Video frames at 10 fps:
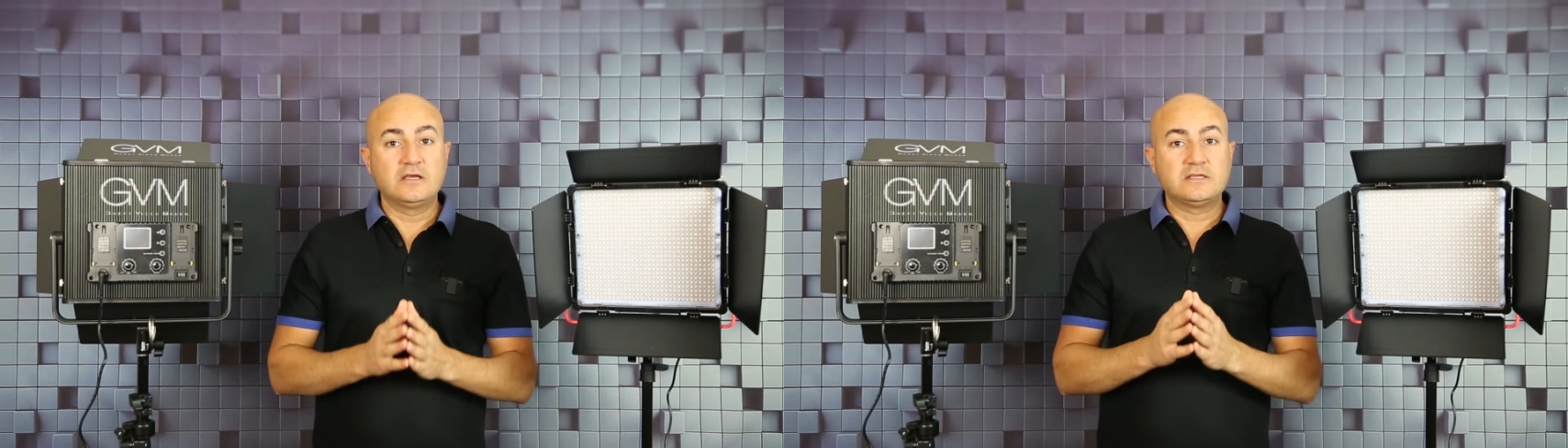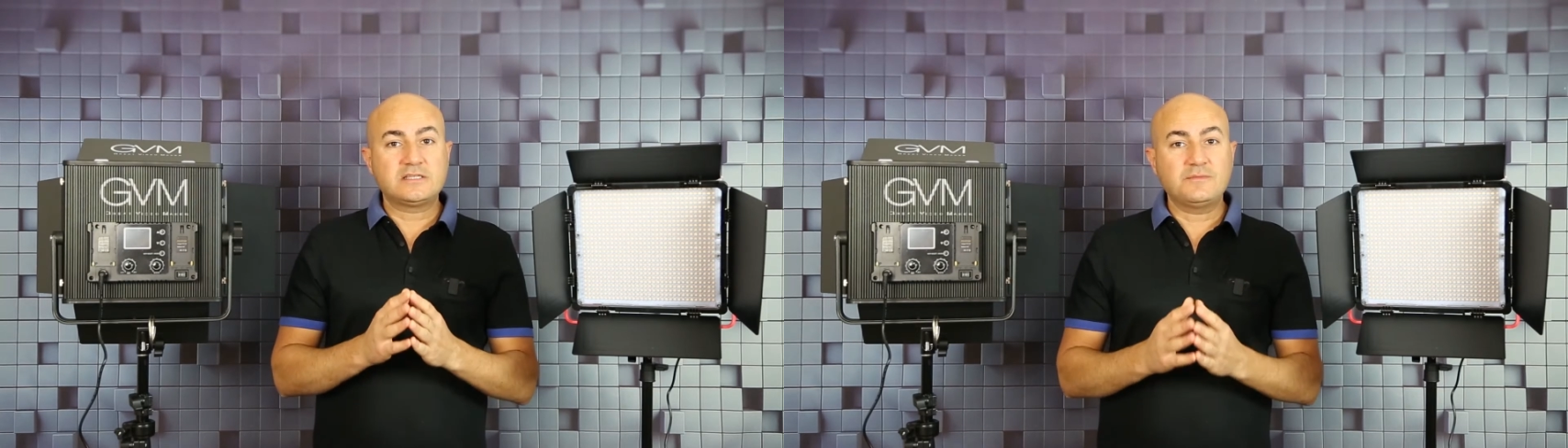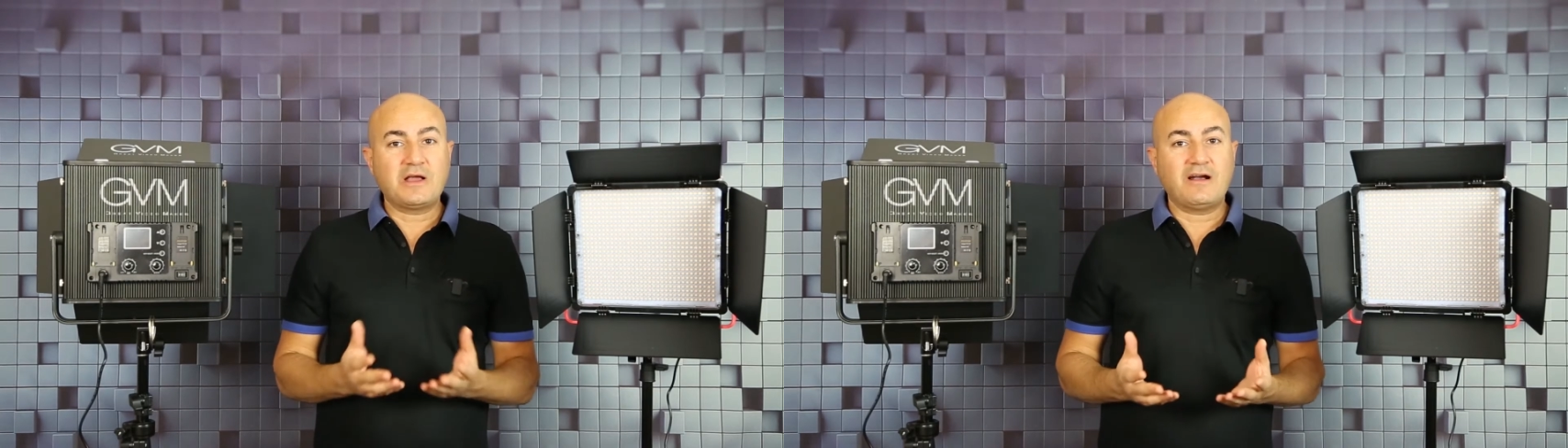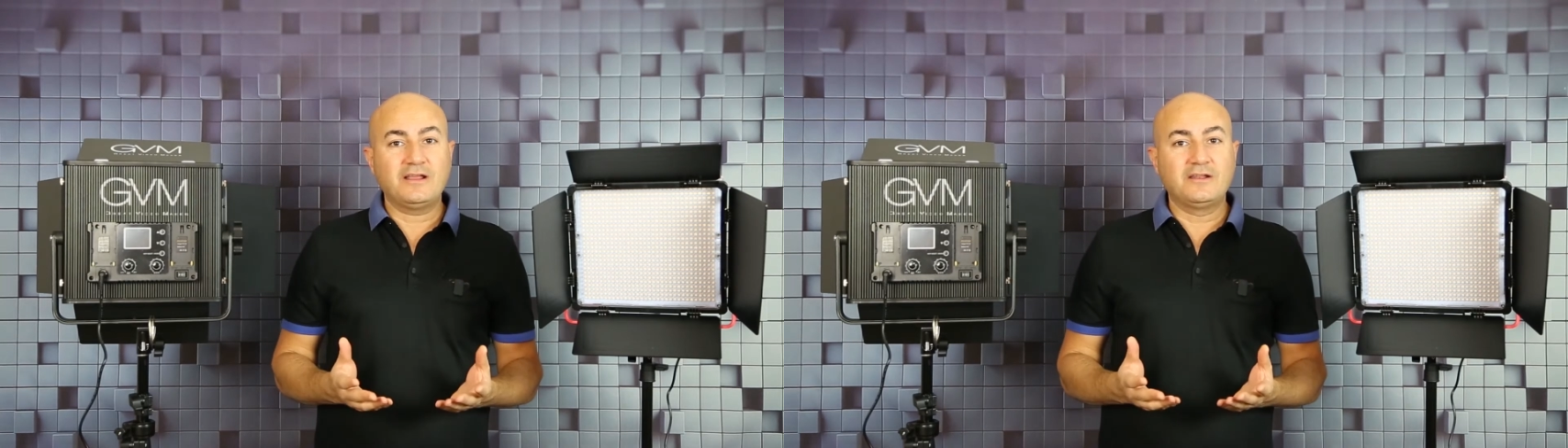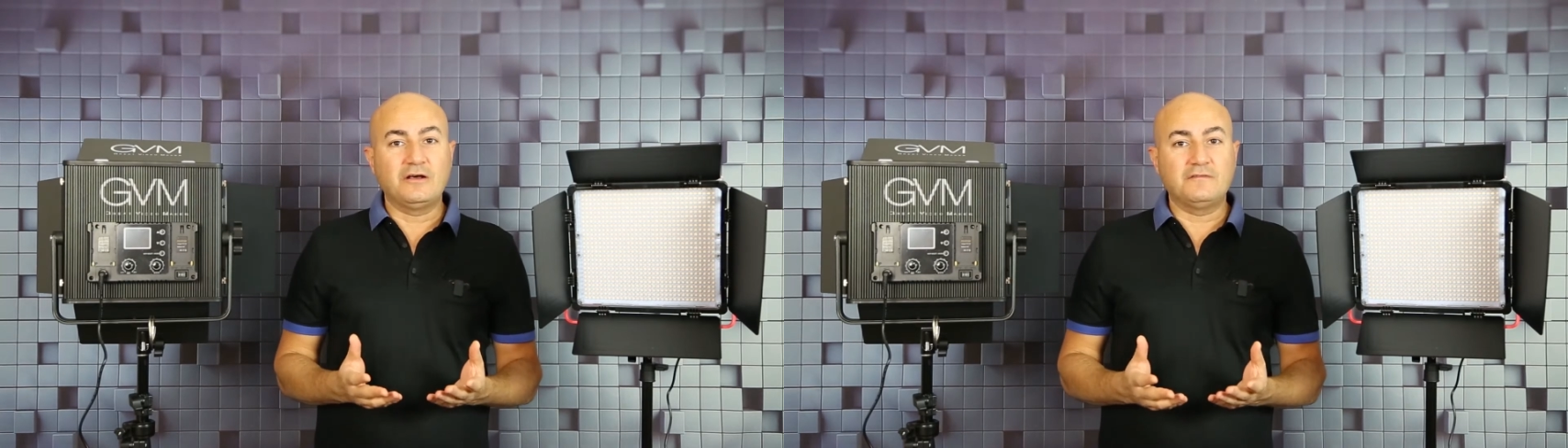some
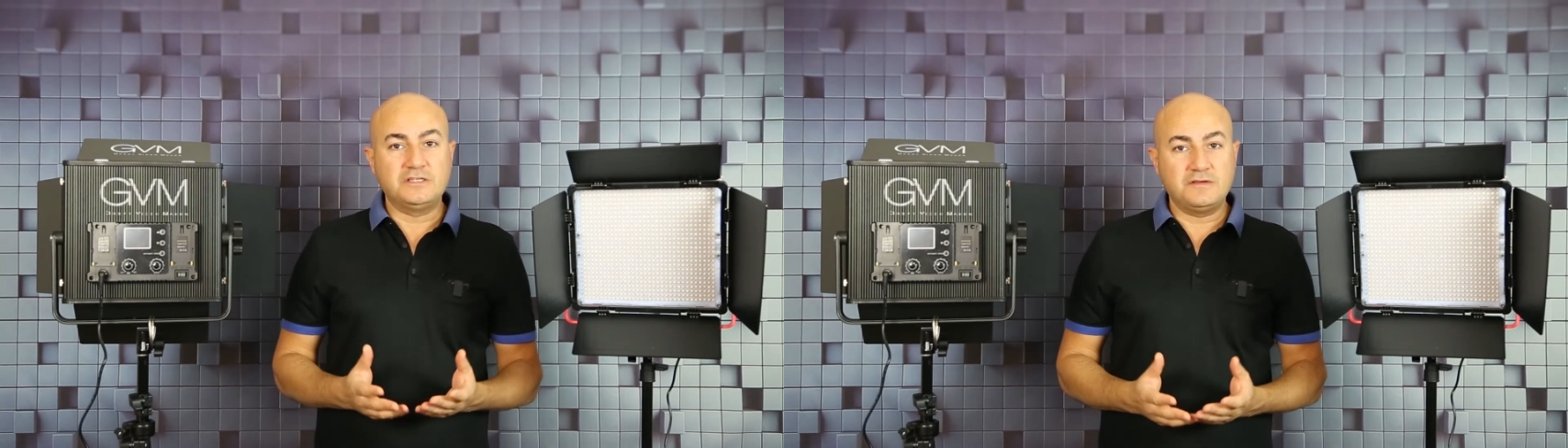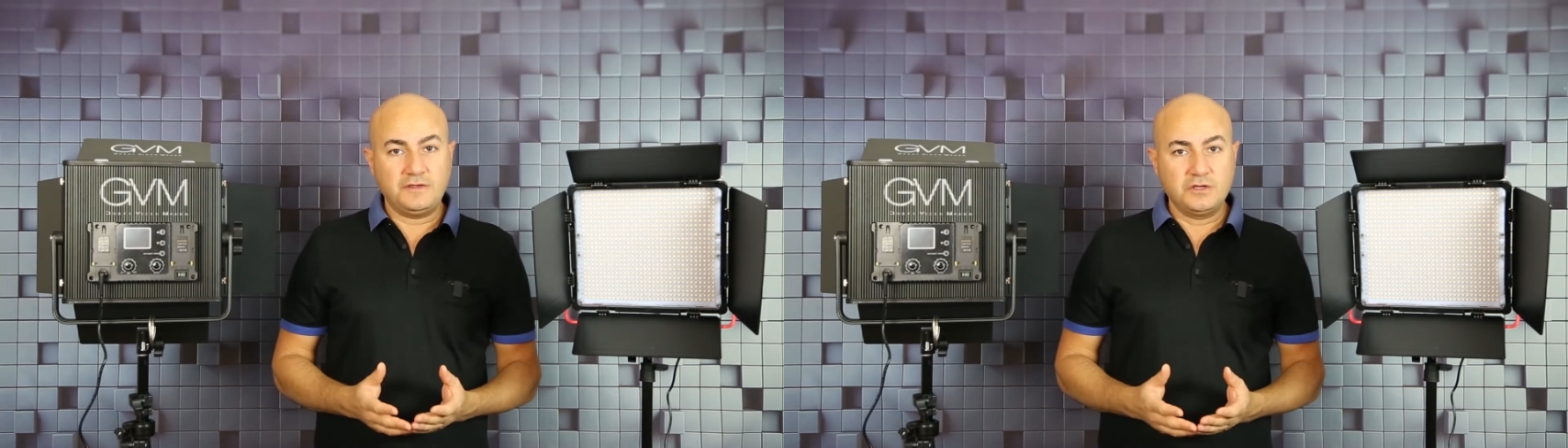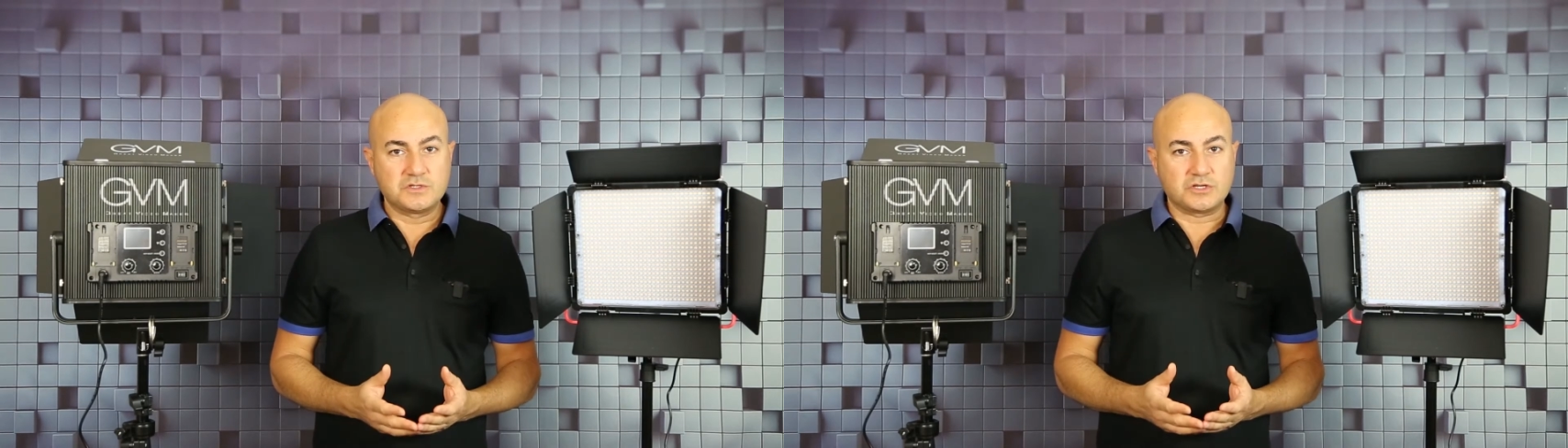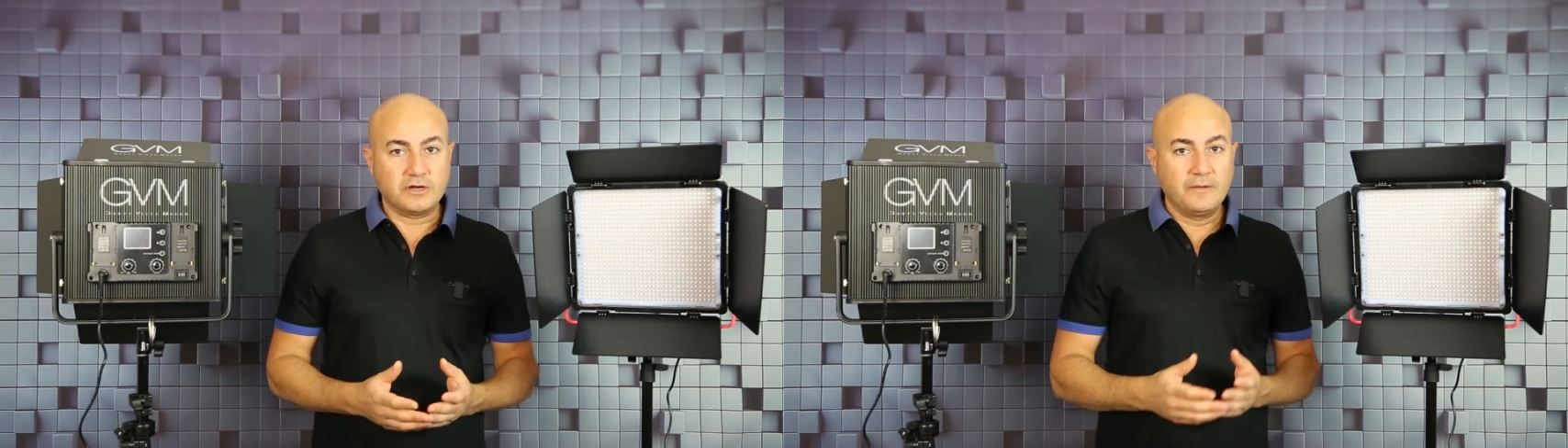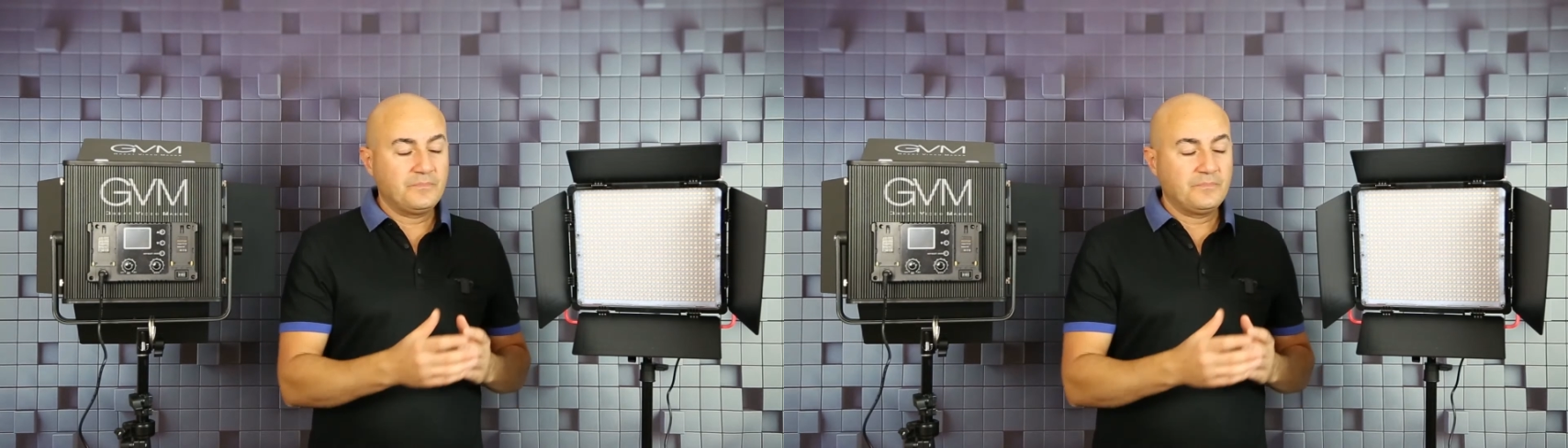kind of a diffuser.